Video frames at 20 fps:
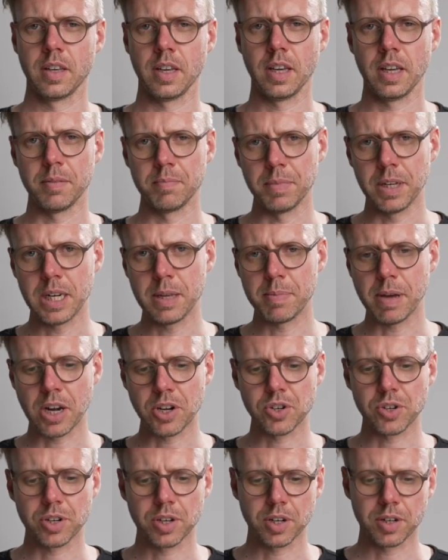In
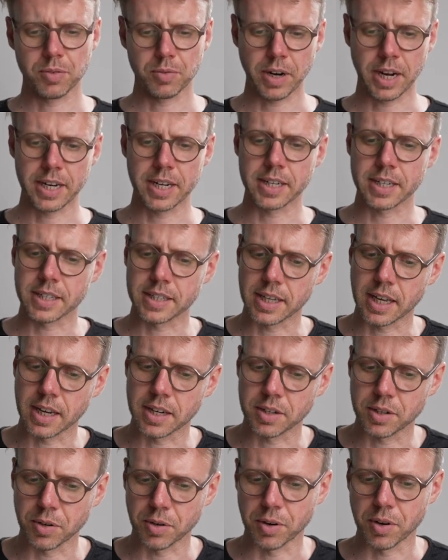mini-batch gradient
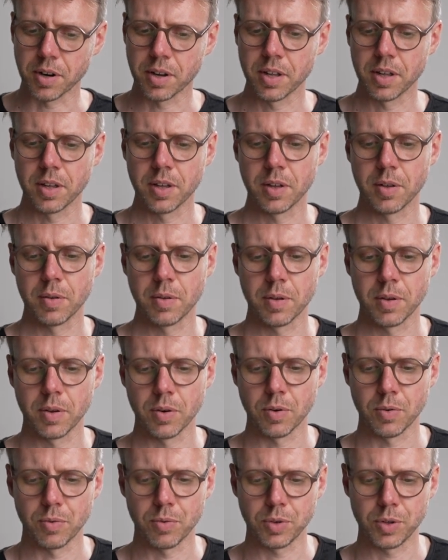descent, you're
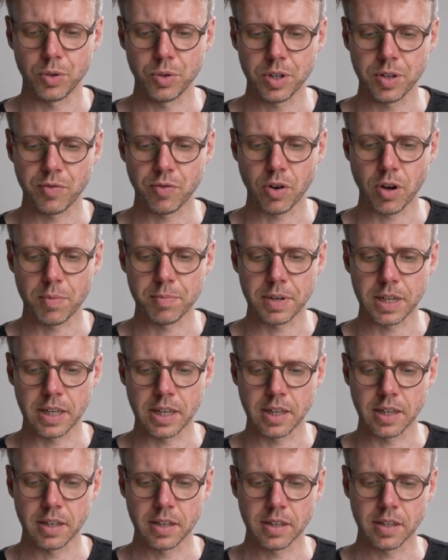
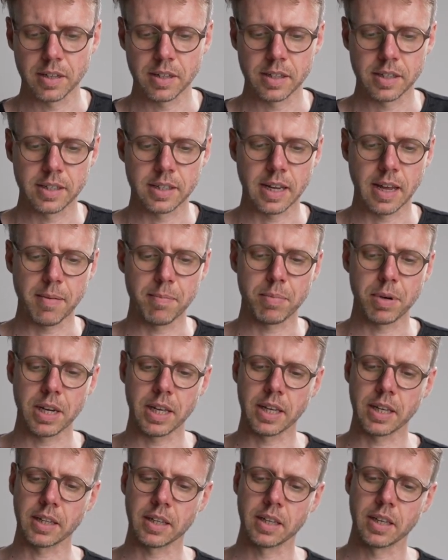uniformly
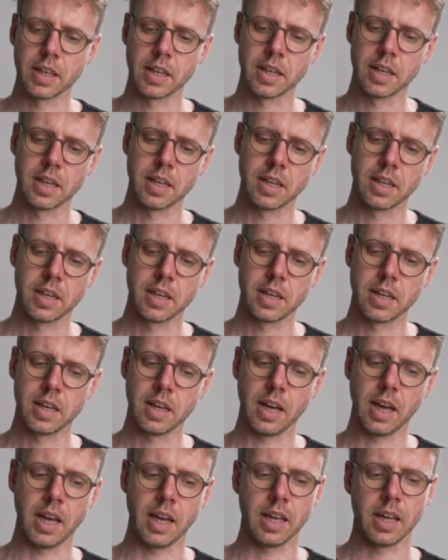sampling
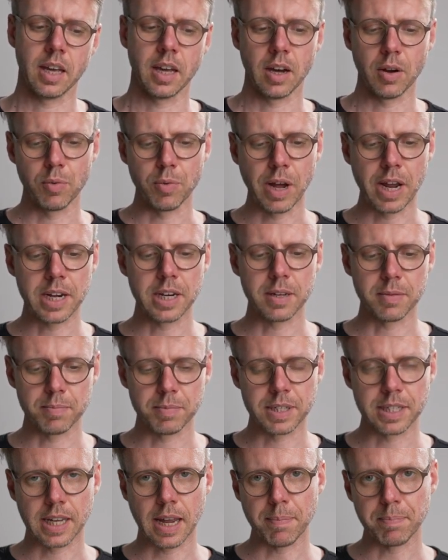a random
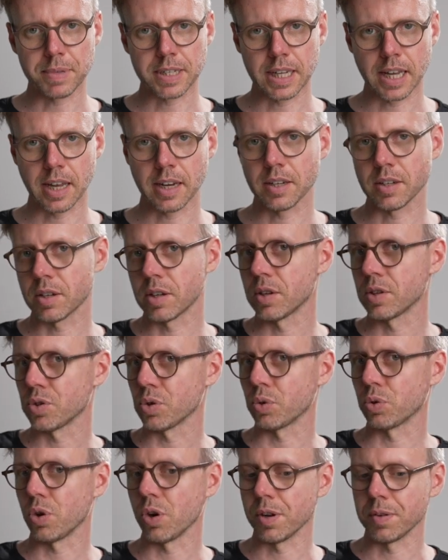subset,
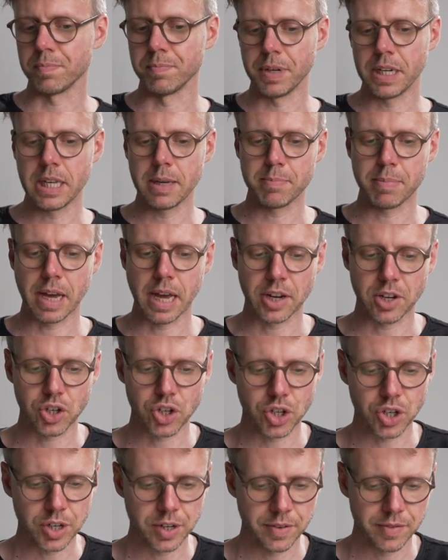so-called
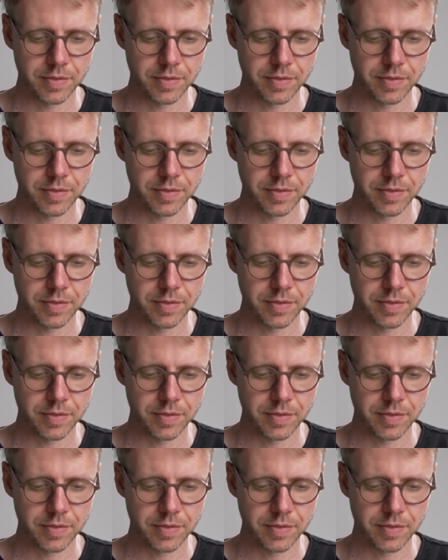mini-batch,